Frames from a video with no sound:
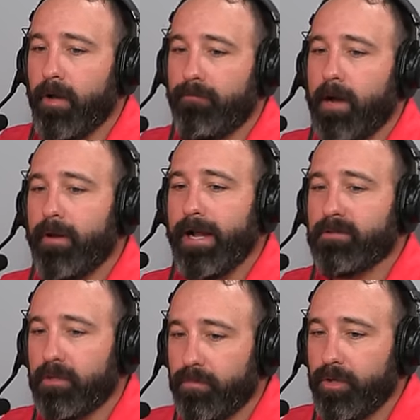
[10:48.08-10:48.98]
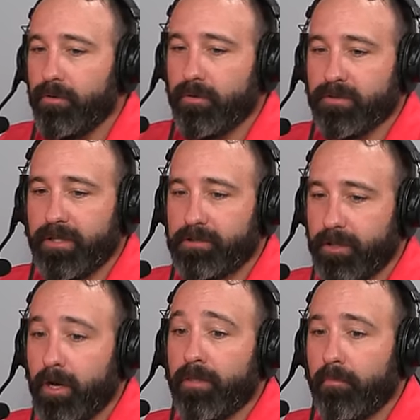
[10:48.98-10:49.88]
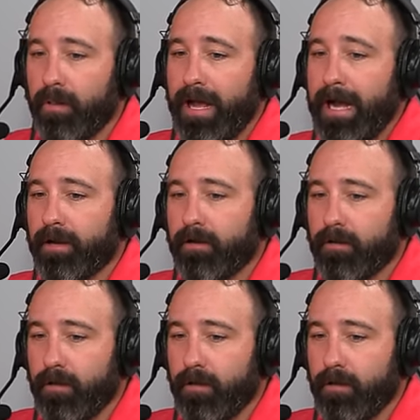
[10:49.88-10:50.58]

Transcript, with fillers: if I would add something too, especially on the black,